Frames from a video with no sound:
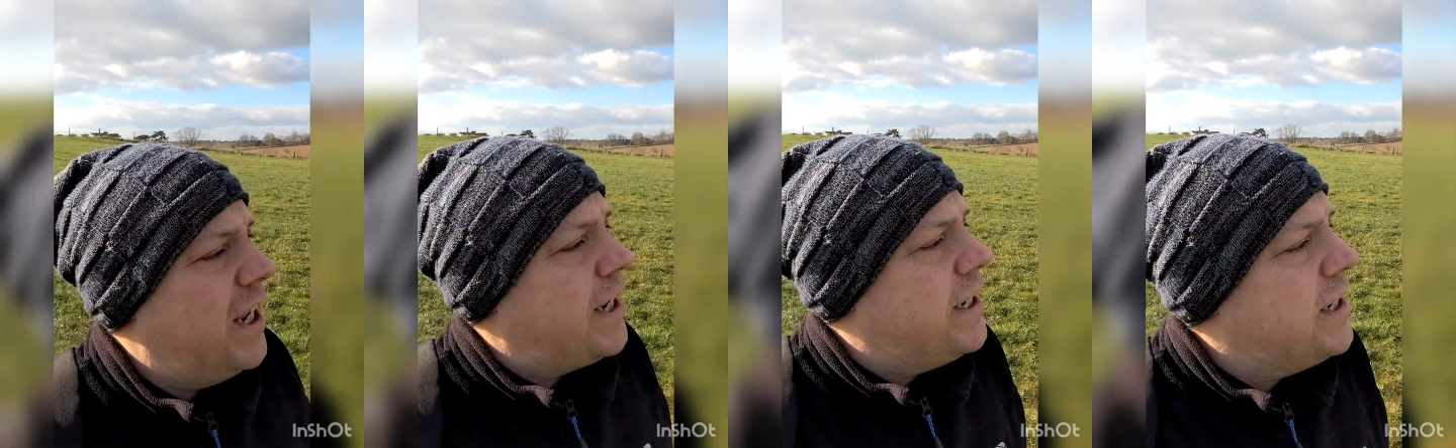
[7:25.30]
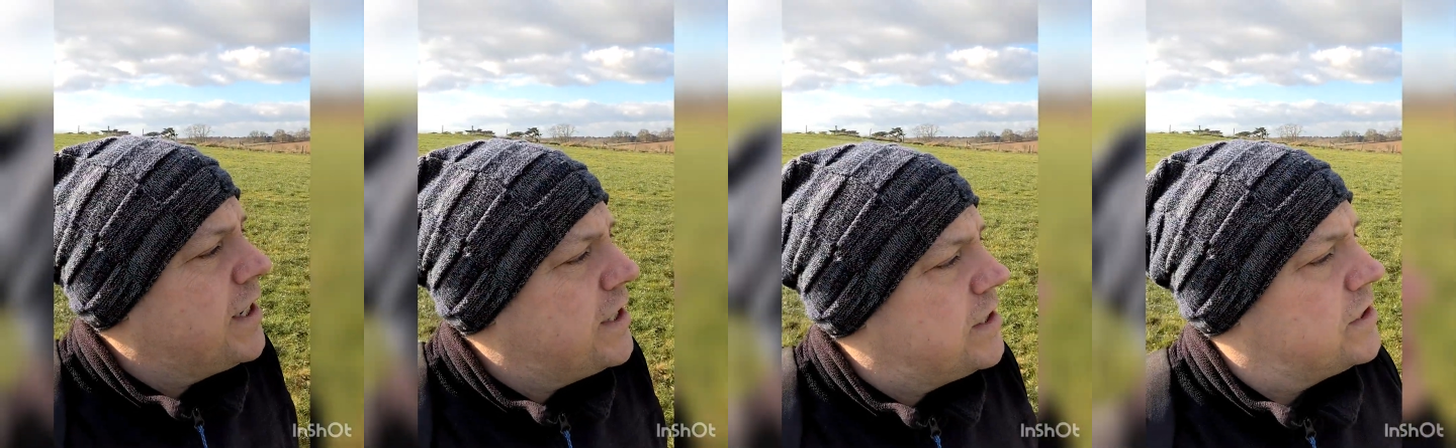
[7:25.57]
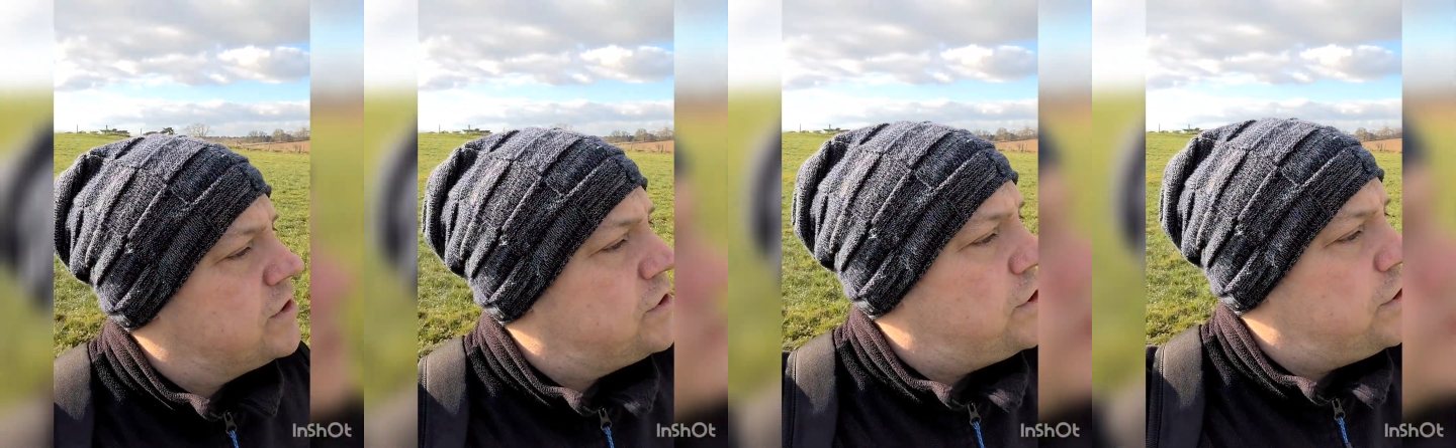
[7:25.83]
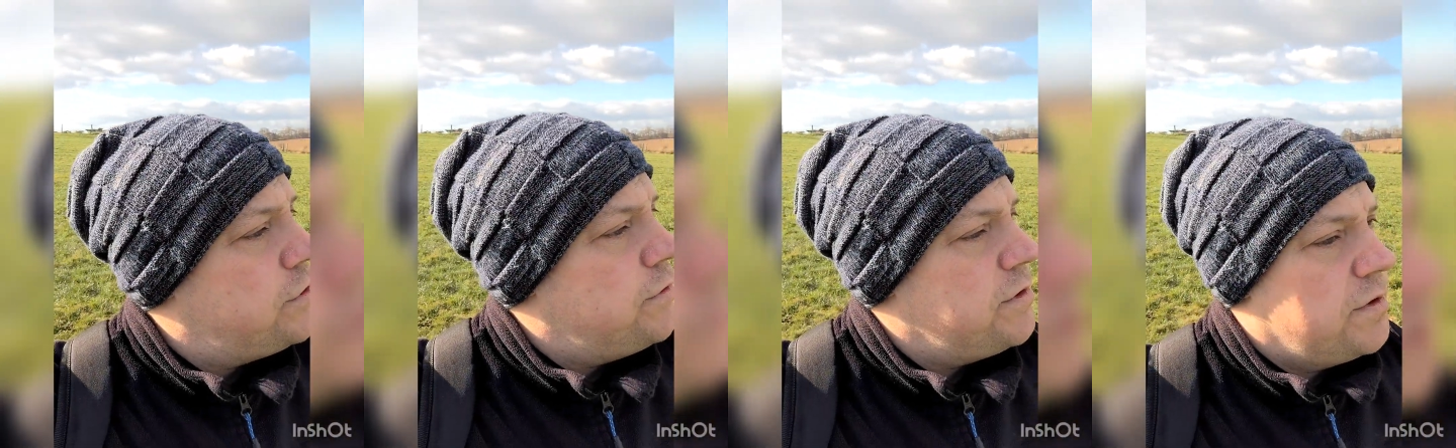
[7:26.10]
in
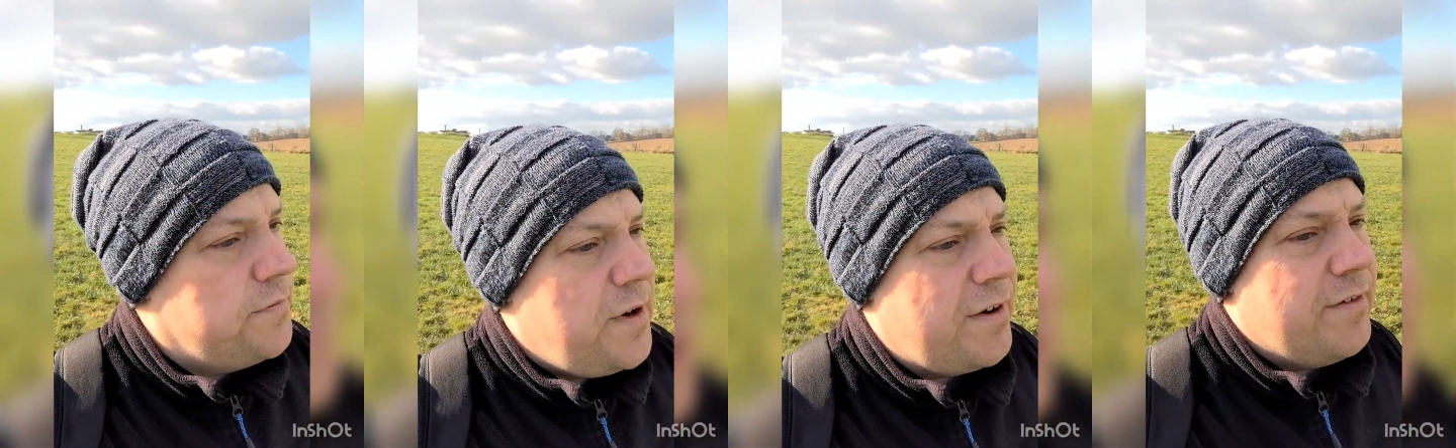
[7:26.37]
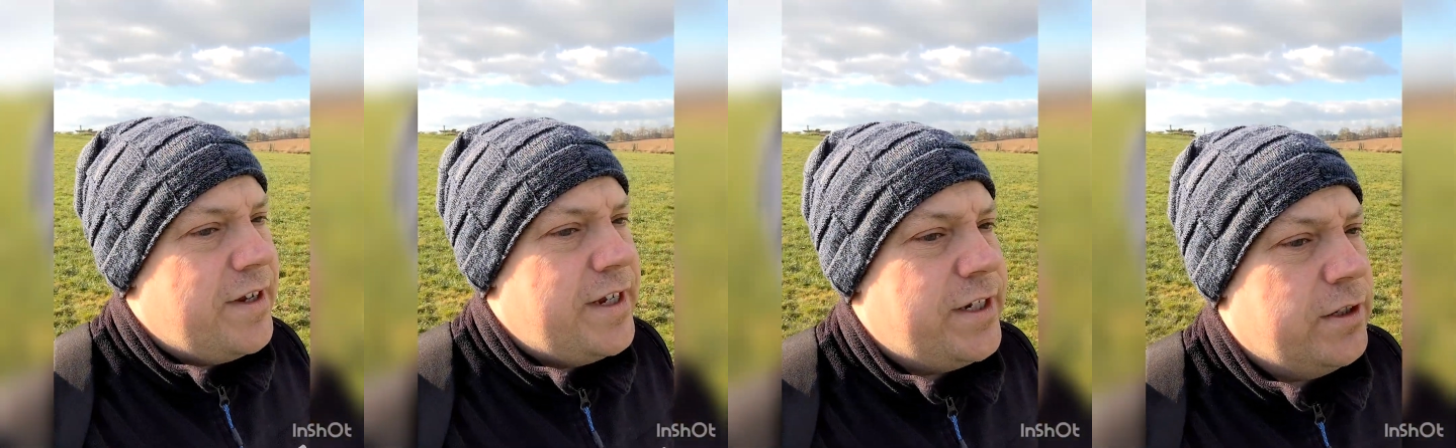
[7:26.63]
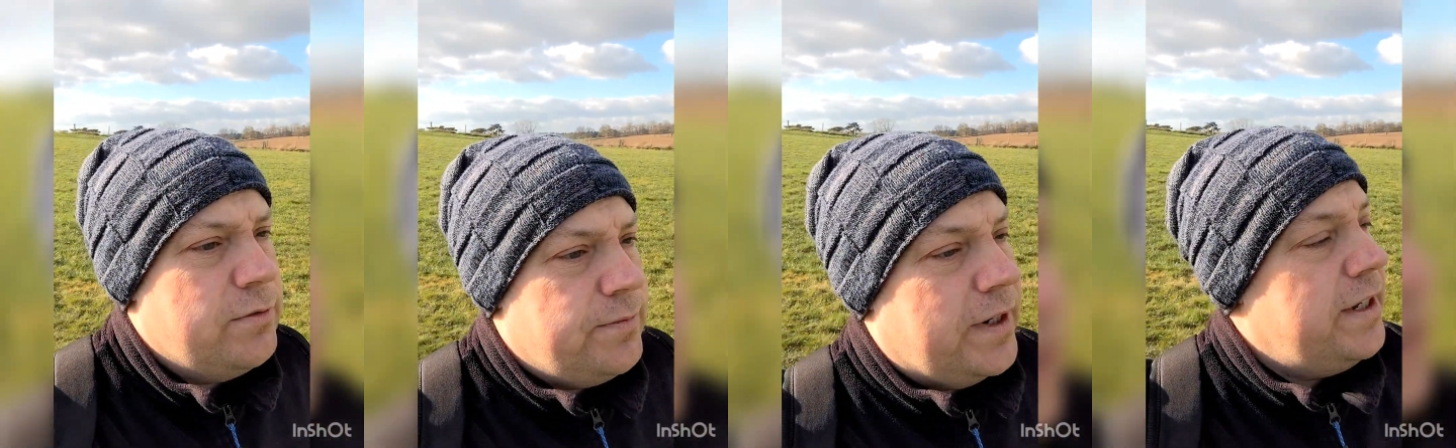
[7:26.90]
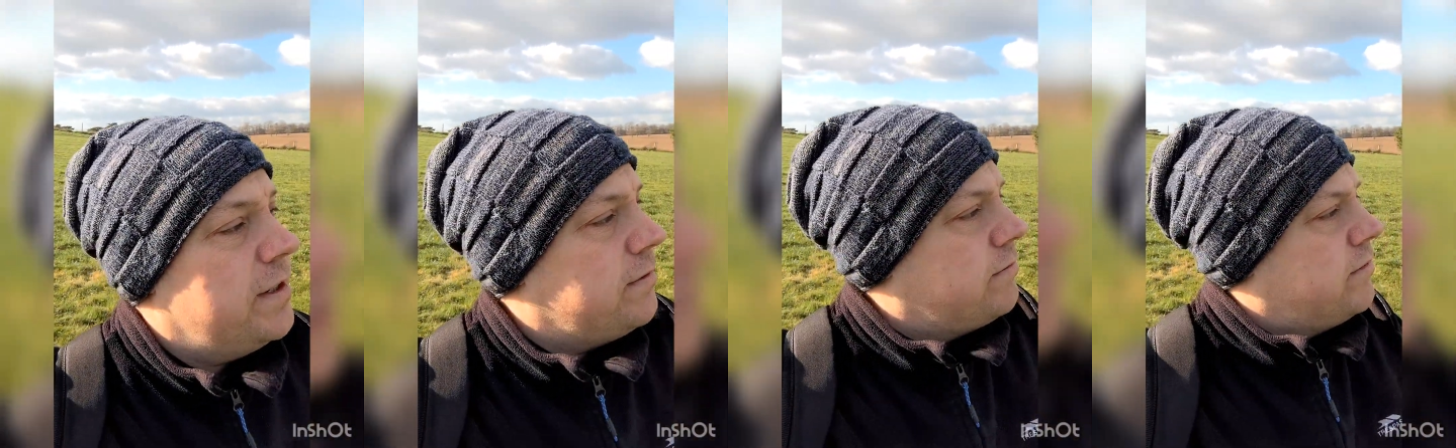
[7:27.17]
to the very
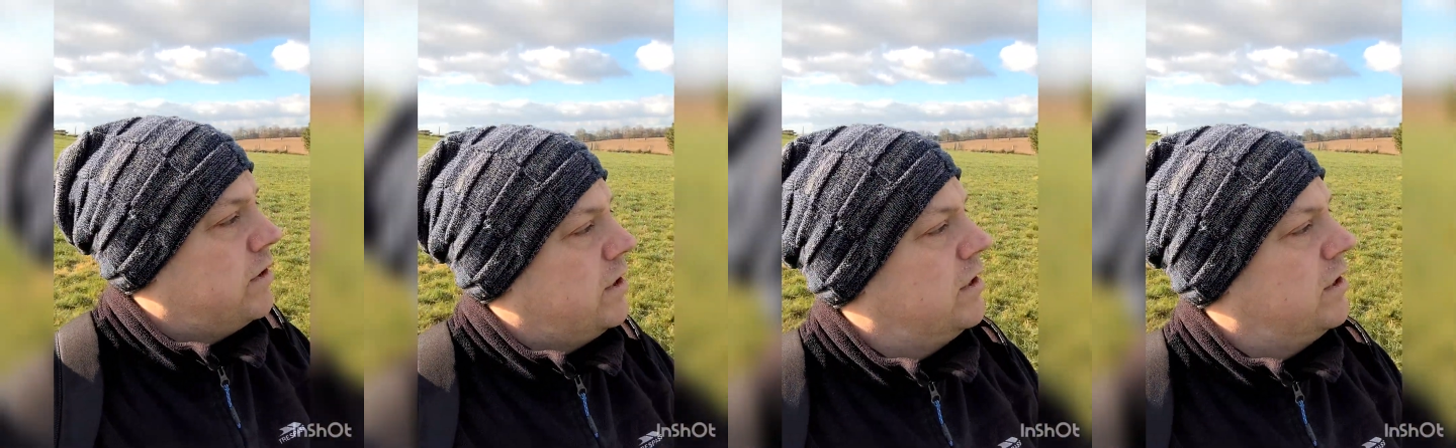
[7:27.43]
lovely inn.